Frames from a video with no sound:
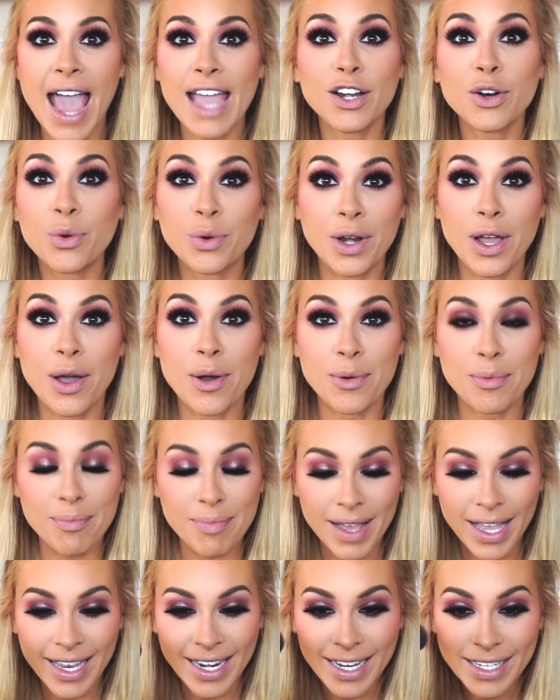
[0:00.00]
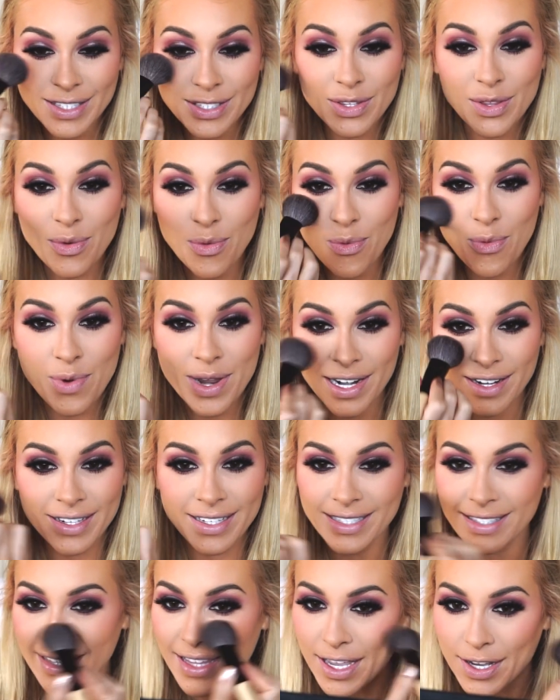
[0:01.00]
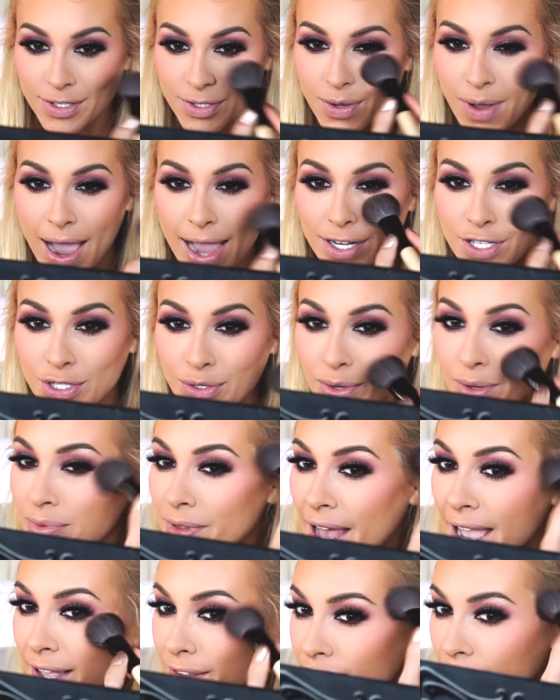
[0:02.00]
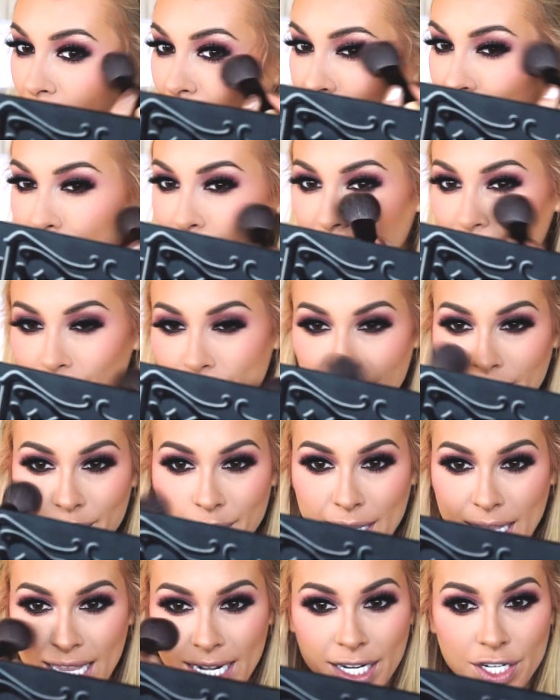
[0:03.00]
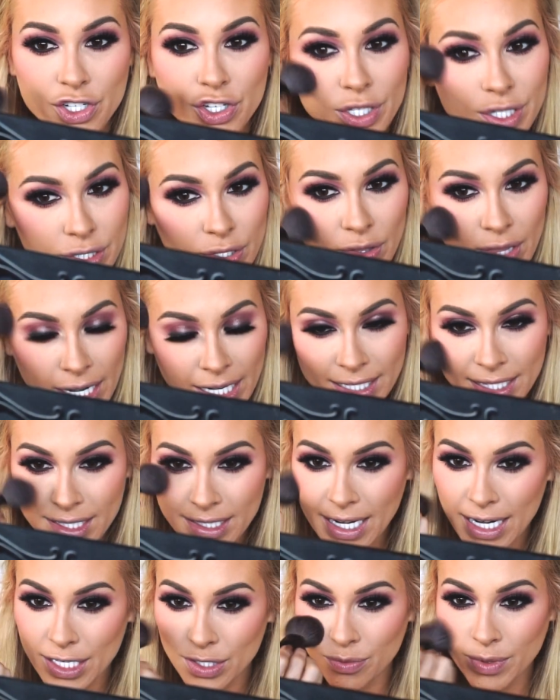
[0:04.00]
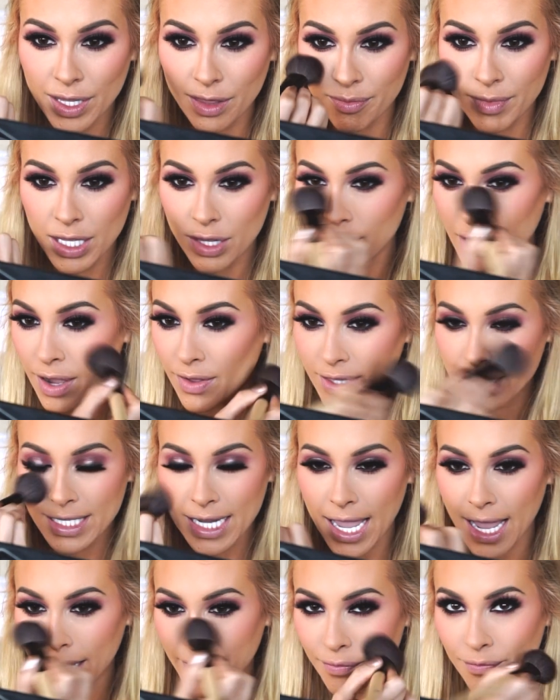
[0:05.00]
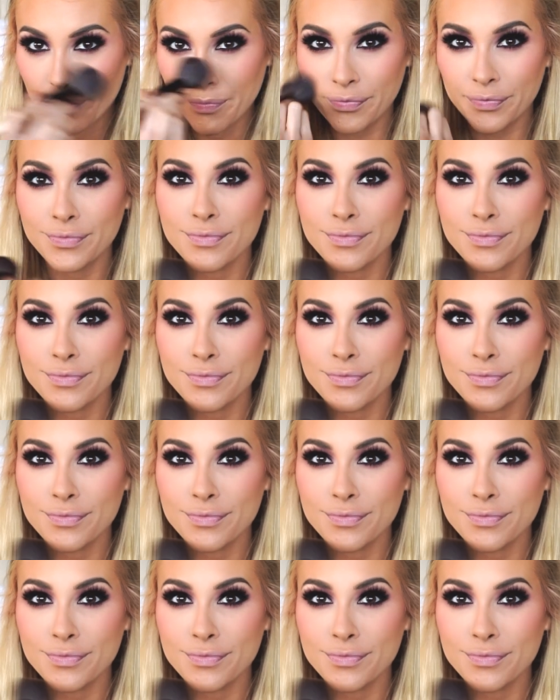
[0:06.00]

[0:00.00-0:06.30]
I don't know, but it's the weirdest thing. So I do apply a lot of blush in the beginning just so that it stays with me throughout the day.